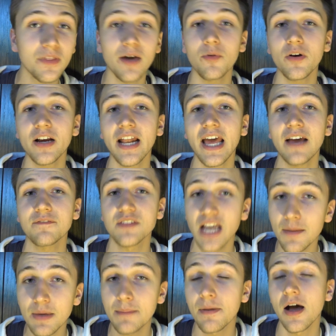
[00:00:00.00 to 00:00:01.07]
that we're gonna have
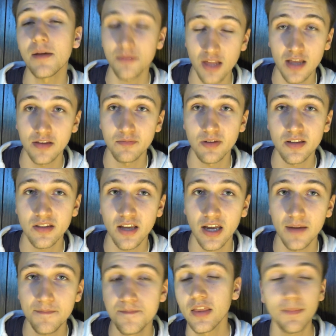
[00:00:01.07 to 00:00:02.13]
dummy bombs on them this time,